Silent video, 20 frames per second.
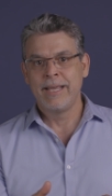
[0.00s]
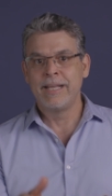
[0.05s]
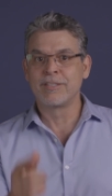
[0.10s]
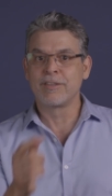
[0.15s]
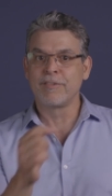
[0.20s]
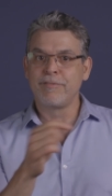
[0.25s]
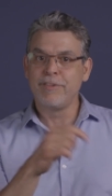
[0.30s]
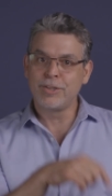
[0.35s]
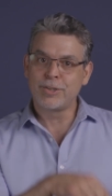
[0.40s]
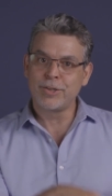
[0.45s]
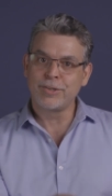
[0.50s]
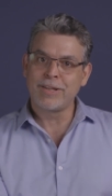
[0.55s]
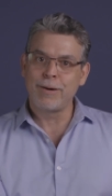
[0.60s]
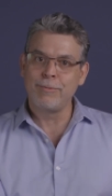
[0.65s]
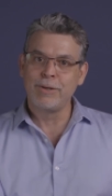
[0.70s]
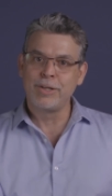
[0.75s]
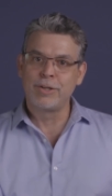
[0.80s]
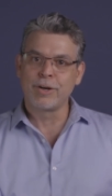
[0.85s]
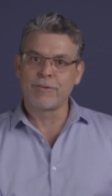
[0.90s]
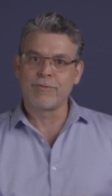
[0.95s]
is a feature that
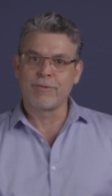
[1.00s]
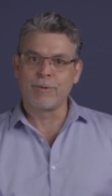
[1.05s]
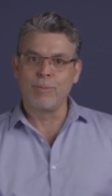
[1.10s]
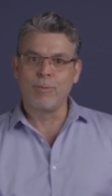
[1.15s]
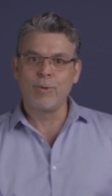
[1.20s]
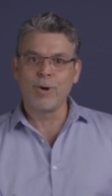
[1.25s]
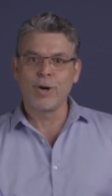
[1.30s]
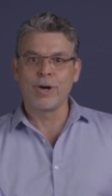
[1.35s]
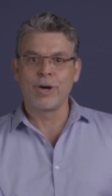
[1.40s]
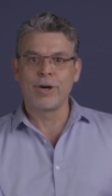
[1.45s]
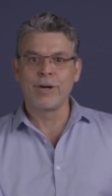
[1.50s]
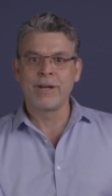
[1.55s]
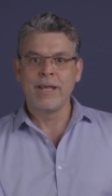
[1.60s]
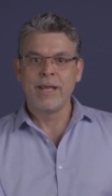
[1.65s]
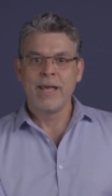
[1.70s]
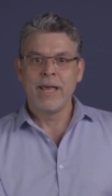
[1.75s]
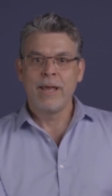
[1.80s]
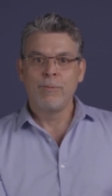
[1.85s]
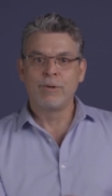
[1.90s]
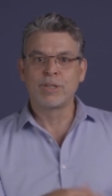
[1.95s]
we took from Word,
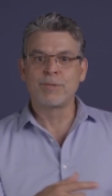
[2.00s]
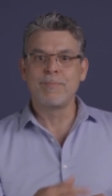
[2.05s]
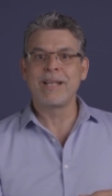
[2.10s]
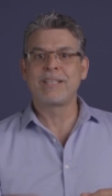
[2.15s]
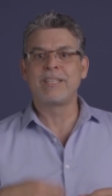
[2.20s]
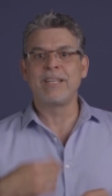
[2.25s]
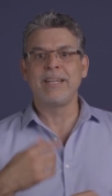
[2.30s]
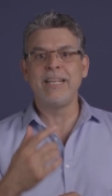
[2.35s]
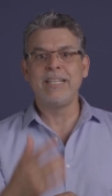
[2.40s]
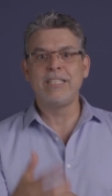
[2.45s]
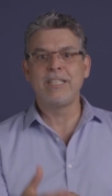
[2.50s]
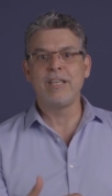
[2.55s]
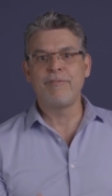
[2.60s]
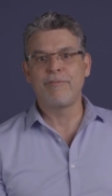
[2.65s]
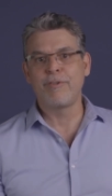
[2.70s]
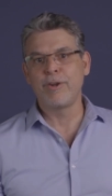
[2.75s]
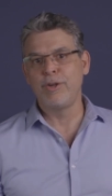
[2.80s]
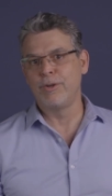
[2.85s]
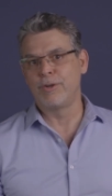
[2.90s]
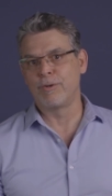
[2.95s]
which makes it easy
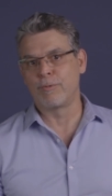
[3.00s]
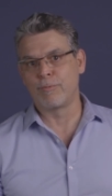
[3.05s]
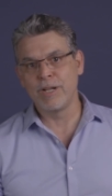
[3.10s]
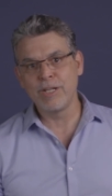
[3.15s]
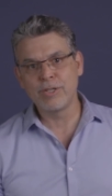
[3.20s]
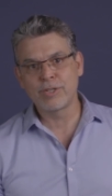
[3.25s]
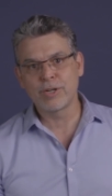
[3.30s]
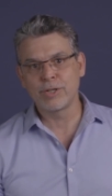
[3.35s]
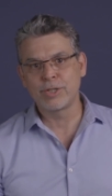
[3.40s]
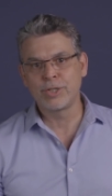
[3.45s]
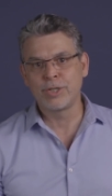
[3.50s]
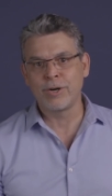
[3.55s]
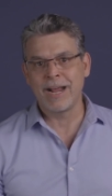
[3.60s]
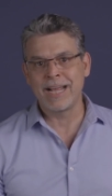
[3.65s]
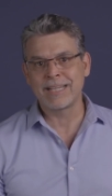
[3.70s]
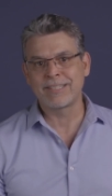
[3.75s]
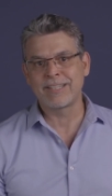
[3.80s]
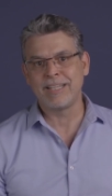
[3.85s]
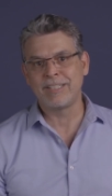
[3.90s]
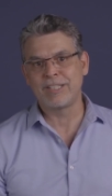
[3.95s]
for you to research your
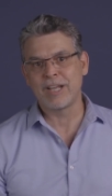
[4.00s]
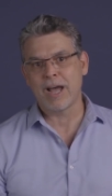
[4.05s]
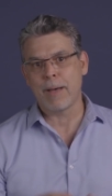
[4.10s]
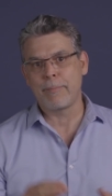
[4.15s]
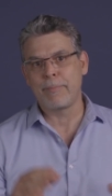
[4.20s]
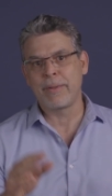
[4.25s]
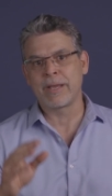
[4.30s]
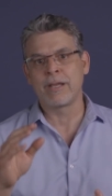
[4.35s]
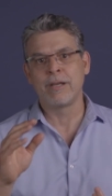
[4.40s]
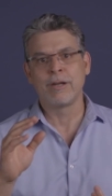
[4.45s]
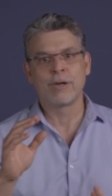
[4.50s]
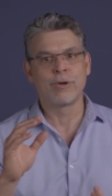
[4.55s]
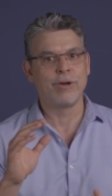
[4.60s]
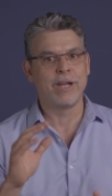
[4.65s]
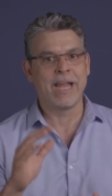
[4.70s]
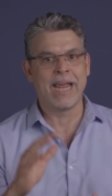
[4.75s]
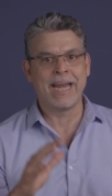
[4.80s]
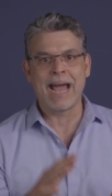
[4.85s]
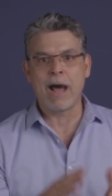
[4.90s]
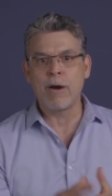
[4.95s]
essay topic,
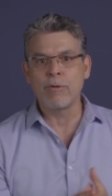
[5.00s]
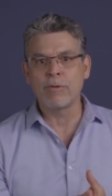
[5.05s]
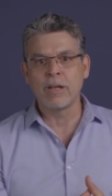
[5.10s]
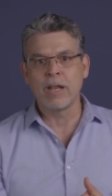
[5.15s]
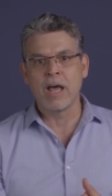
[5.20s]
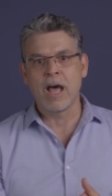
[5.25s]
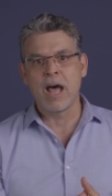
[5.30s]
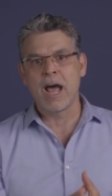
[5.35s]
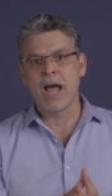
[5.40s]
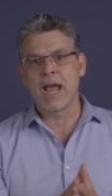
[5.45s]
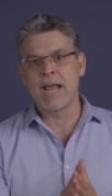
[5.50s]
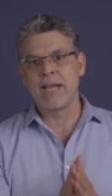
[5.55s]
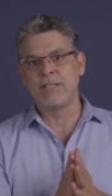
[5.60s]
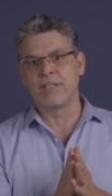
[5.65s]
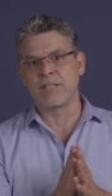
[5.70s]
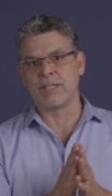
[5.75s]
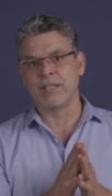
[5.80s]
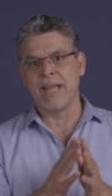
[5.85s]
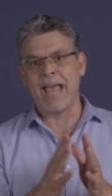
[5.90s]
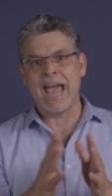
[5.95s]
create
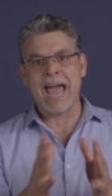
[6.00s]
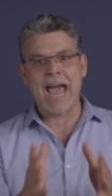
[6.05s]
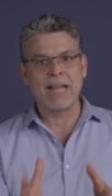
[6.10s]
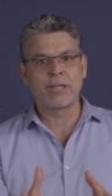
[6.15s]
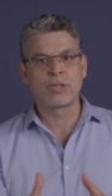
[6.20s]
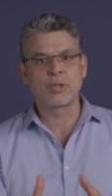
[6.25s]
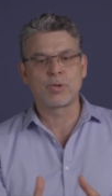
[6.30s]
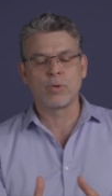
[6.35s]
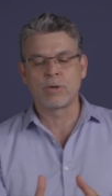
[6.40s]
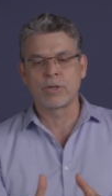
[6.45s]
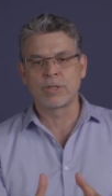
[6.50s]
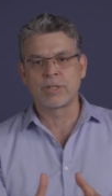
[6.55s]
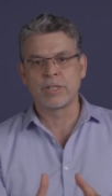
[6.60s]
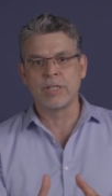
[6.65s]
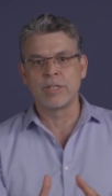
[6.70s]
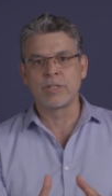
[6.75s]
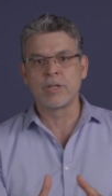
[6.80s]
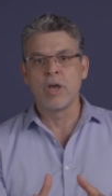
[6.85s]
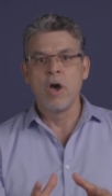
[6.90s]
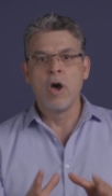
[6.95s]
outlines, and add
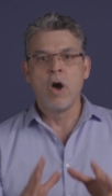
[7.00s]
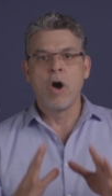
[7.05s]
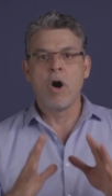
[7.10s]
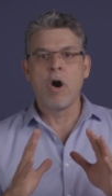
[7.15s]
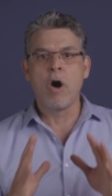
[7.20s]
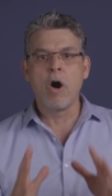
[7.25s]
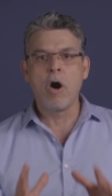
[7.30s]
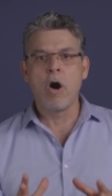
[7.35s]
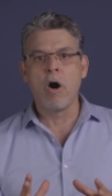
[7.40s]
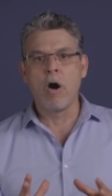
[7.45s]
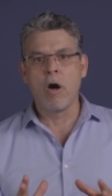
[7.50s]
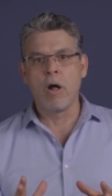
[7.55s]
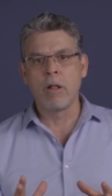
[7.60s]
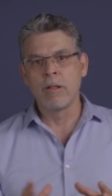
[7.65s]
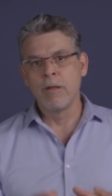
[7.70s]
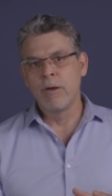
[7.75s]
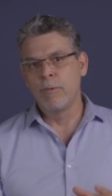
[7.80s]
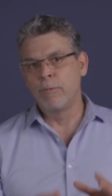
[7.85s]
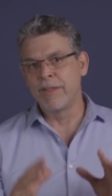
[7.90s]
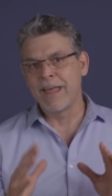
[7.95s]
sources, all
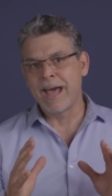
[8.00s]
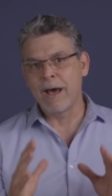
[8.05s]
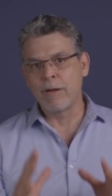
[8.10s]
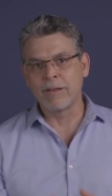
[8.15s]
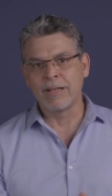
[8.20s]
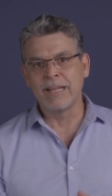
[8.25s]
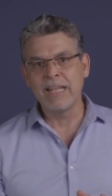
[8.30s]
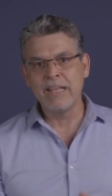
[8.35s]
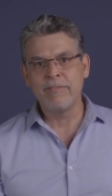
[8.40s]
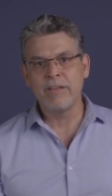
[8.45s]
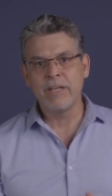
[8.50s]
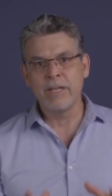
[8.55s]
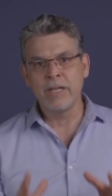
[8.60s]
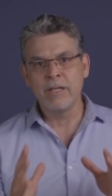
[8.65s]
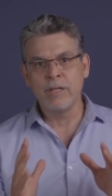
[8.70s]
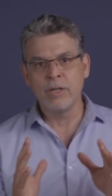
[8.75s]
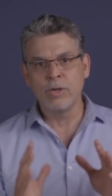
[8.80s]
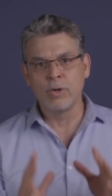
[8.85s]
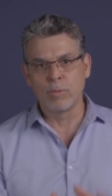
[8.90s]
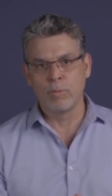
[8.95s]
without
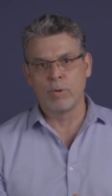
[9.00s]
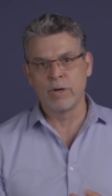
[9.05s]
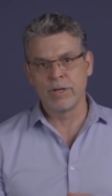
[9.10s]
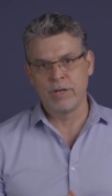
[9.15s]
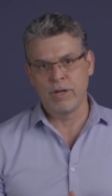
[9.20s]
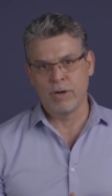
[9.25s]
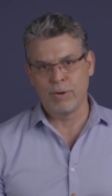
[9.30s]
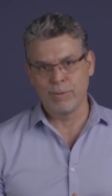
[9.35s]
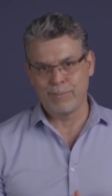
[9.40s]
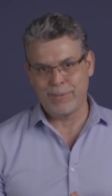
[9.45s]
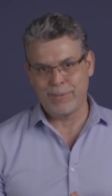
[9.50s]
leaving your OneNote